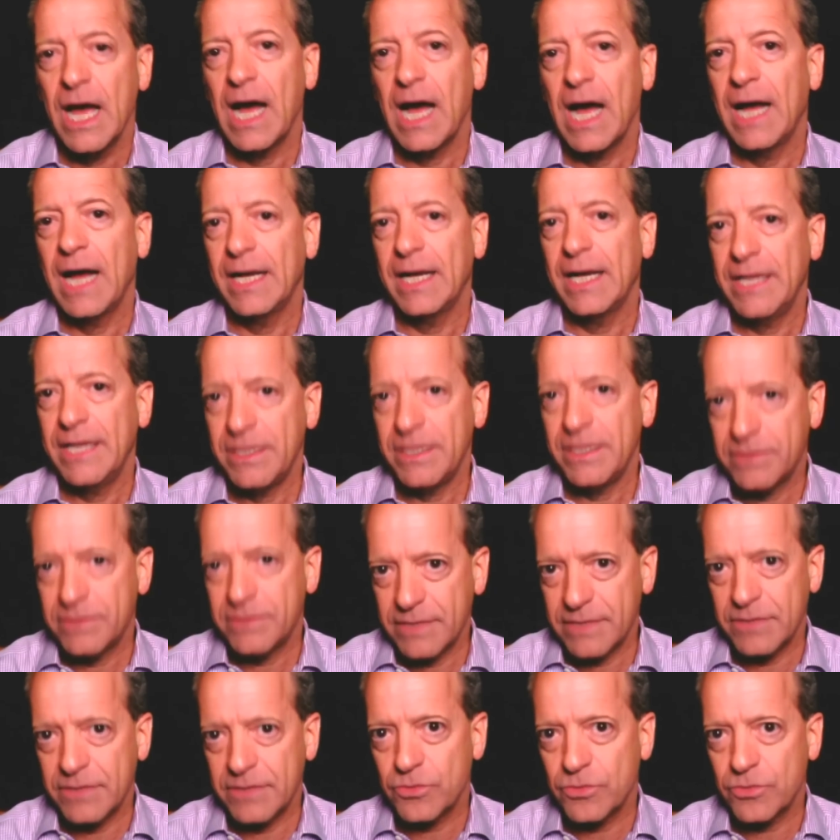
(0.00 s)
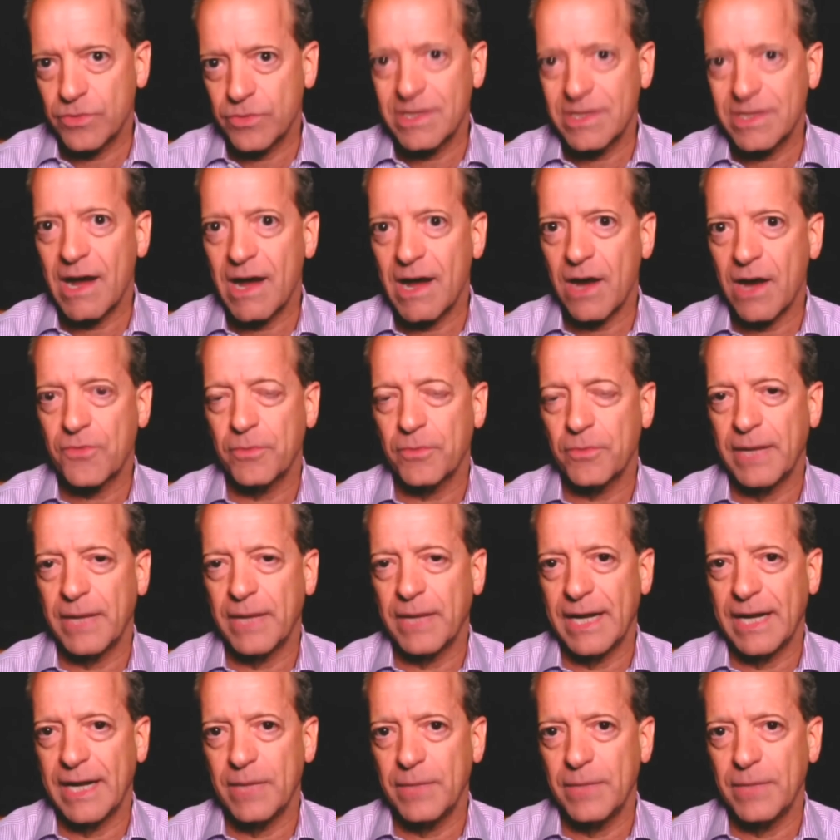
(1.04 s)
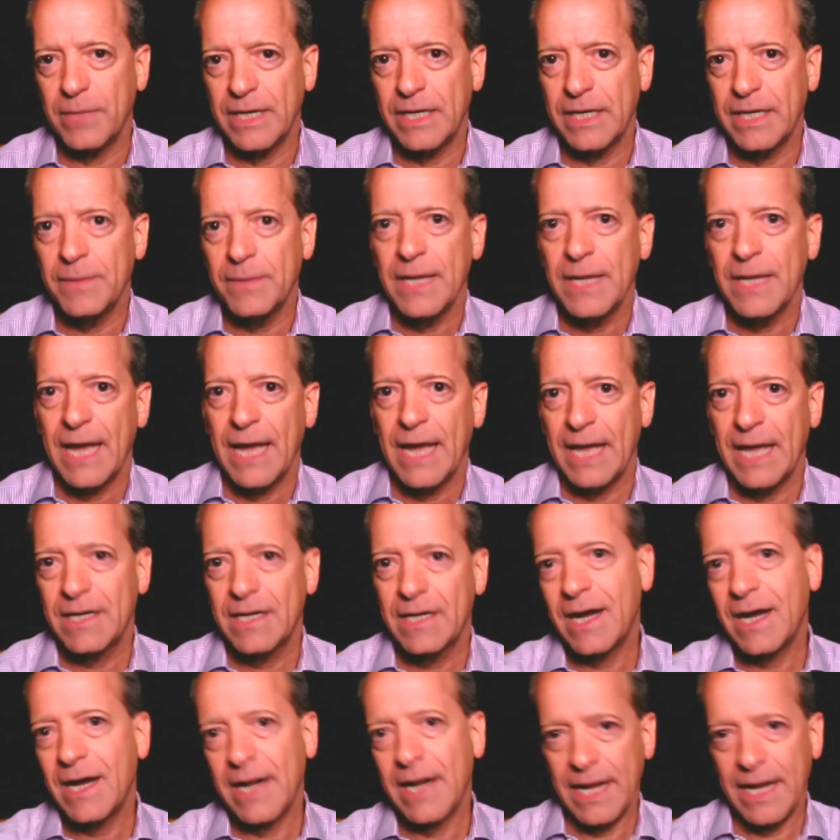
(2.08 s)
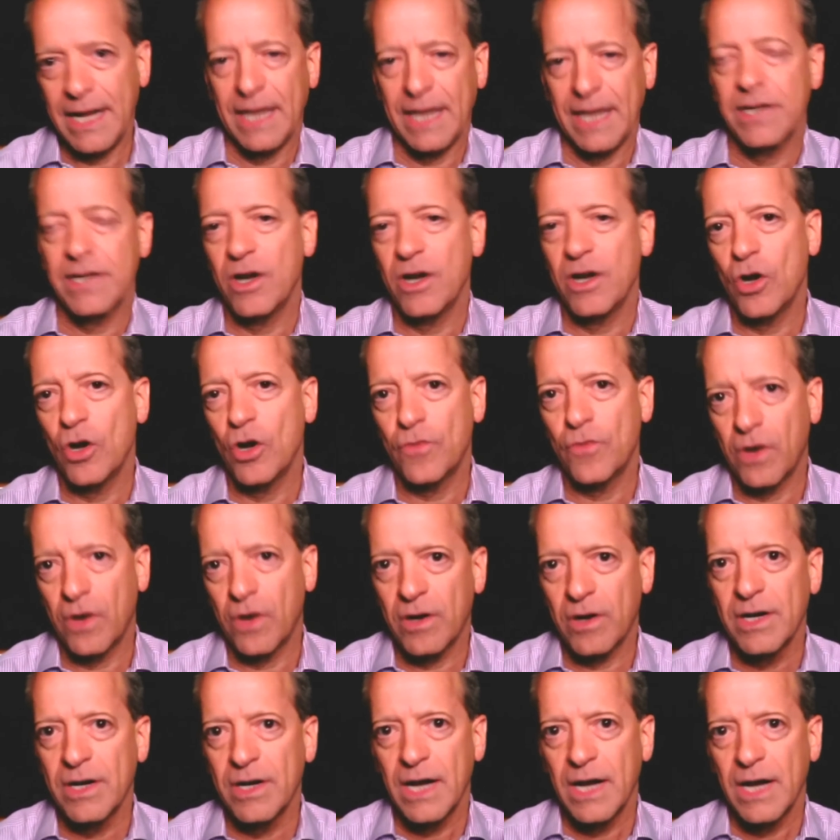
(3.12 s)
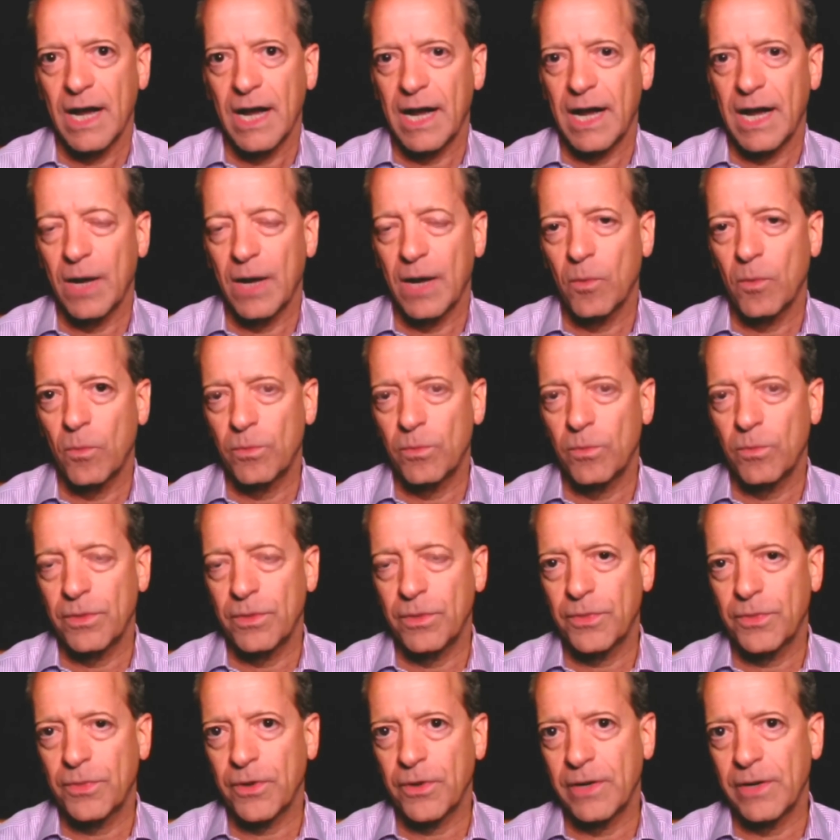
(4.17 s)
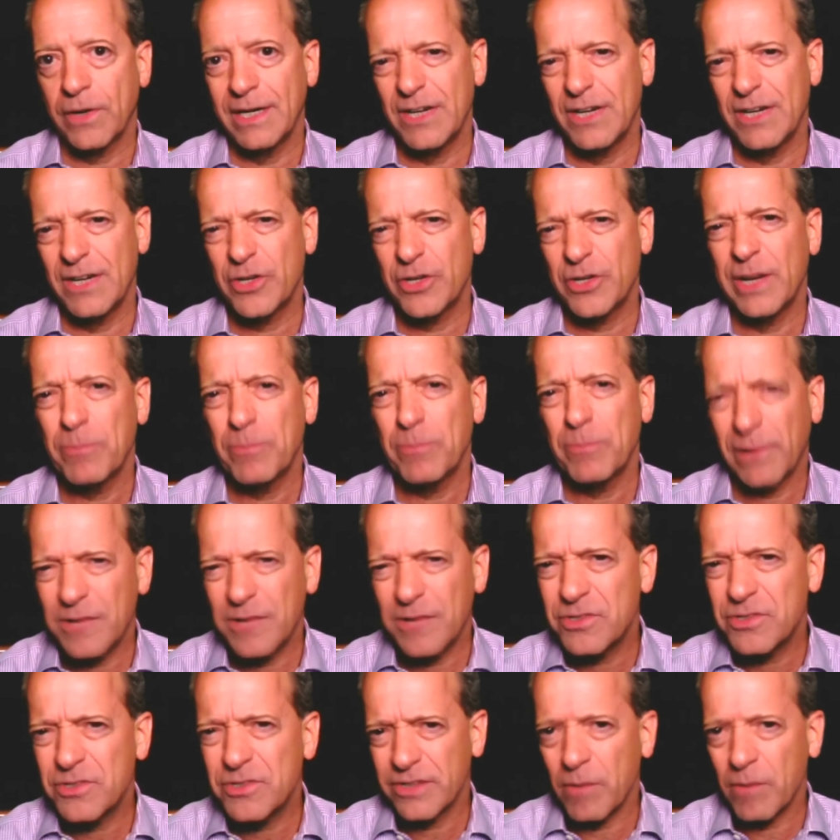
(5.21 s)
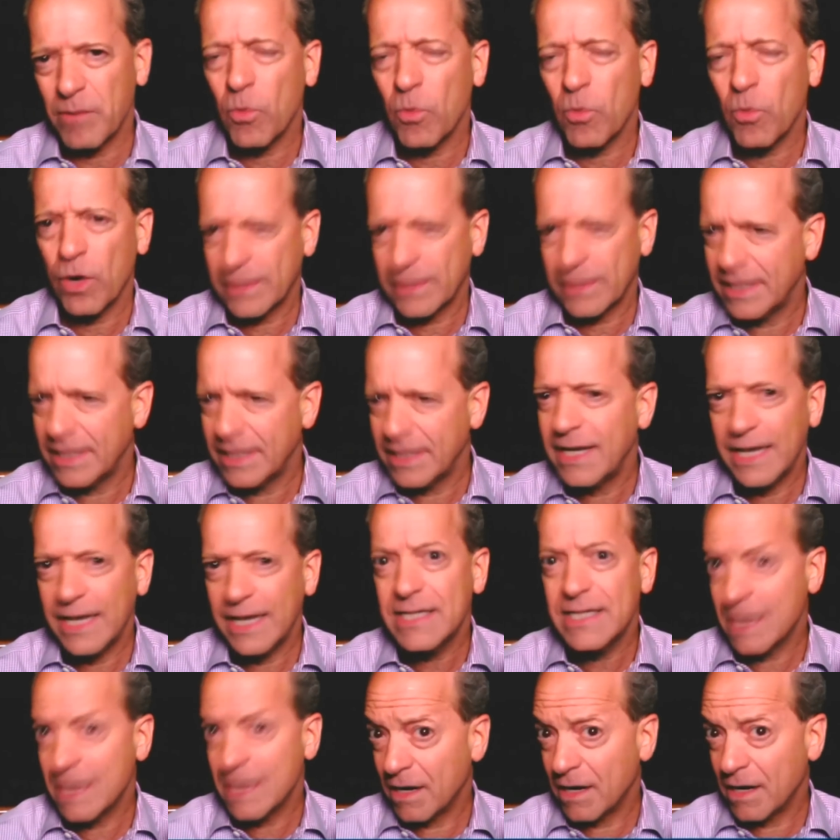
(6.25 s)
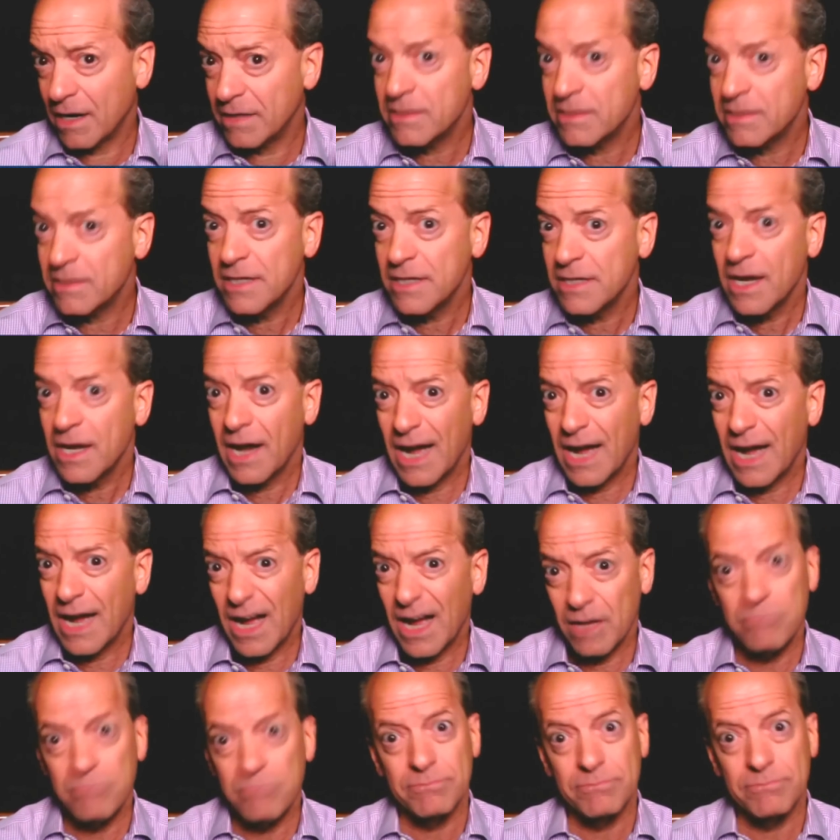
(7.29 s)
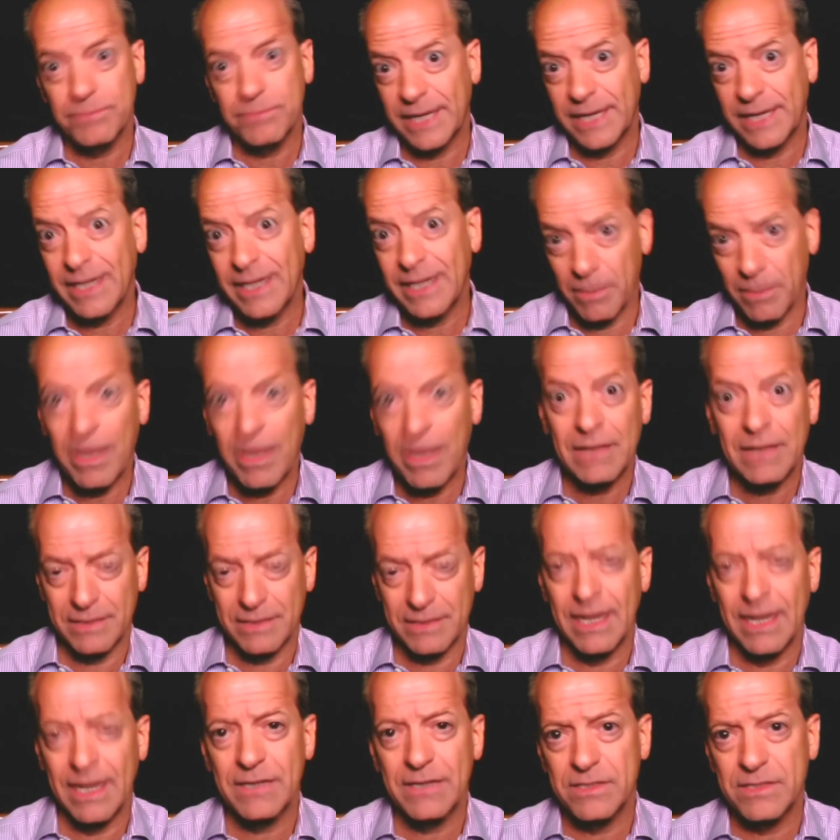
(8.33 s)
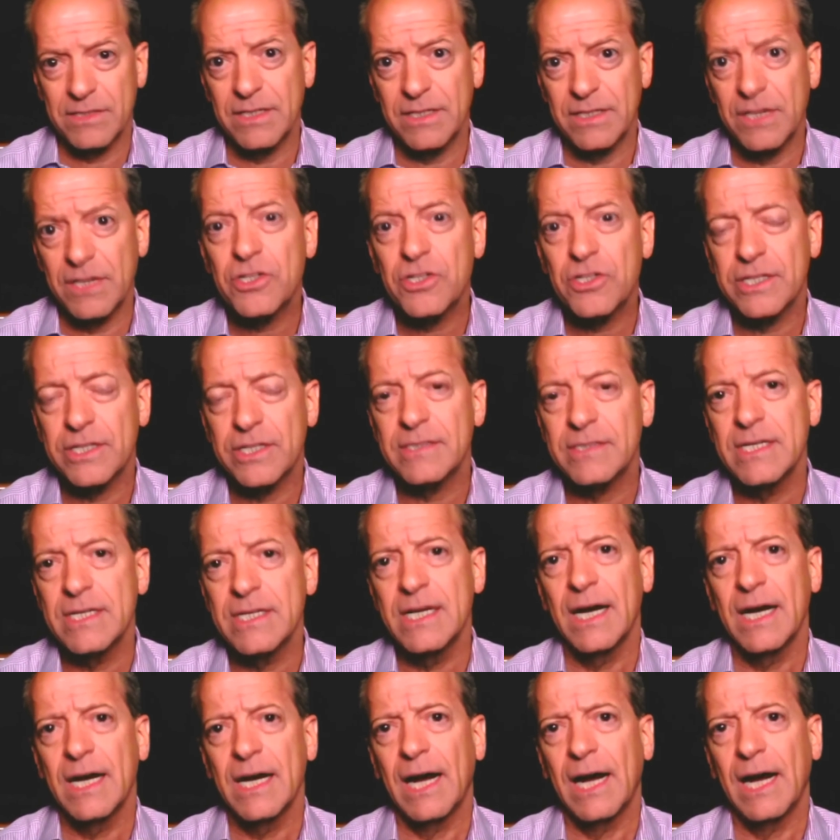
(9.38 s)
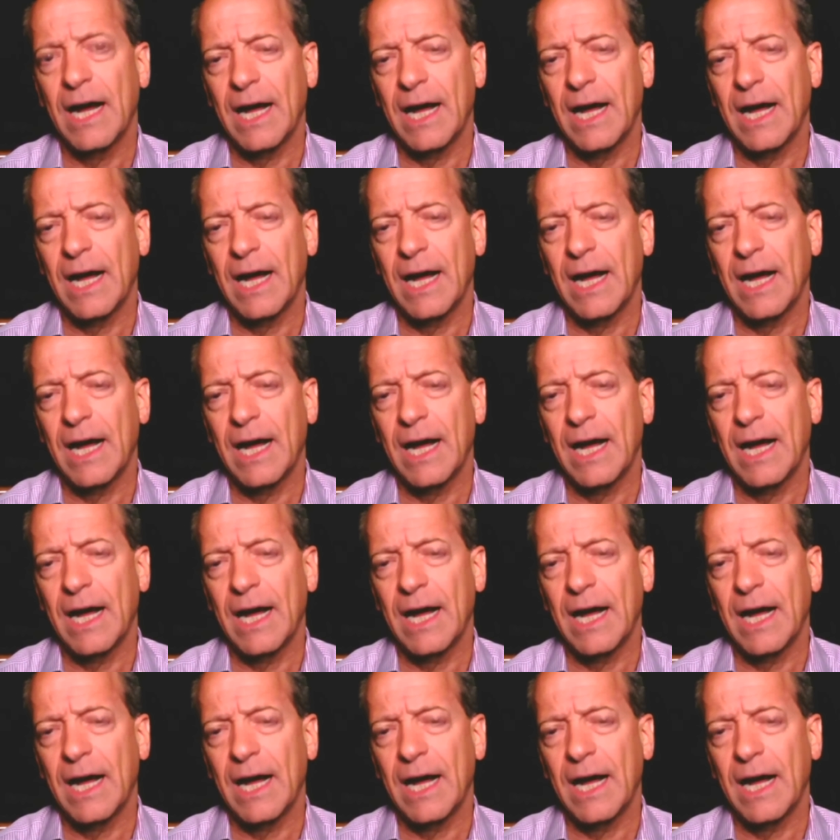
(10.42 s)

Uh, he'd since retired from N A B and kind of handed over uh, the third edition, plus some work that he had done um, thinking about the next edition,